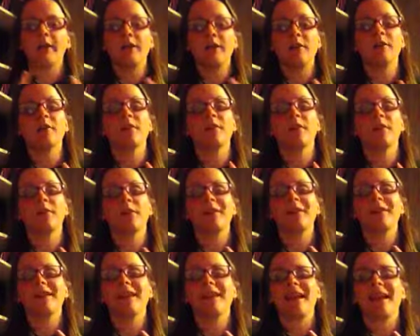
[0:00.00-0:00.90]
cute little
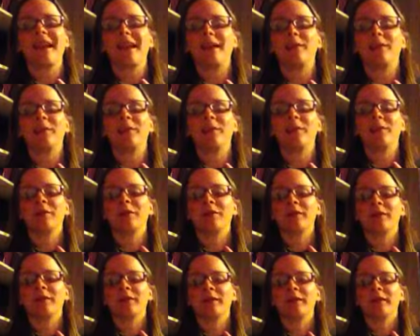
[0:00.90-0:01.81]
fuzzy
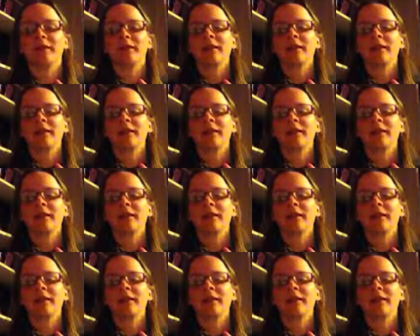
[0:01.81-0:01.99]
animals,